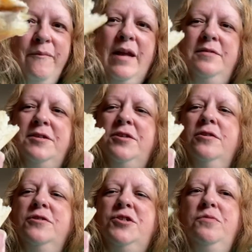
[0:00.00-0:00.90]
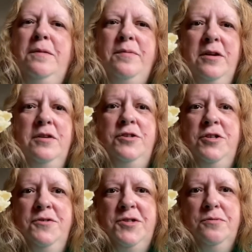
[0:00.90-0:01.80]
It tastes a little sweet, but not
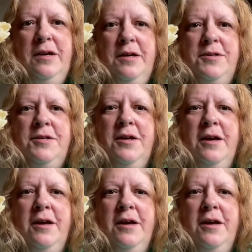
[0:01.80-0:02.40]
too sweet.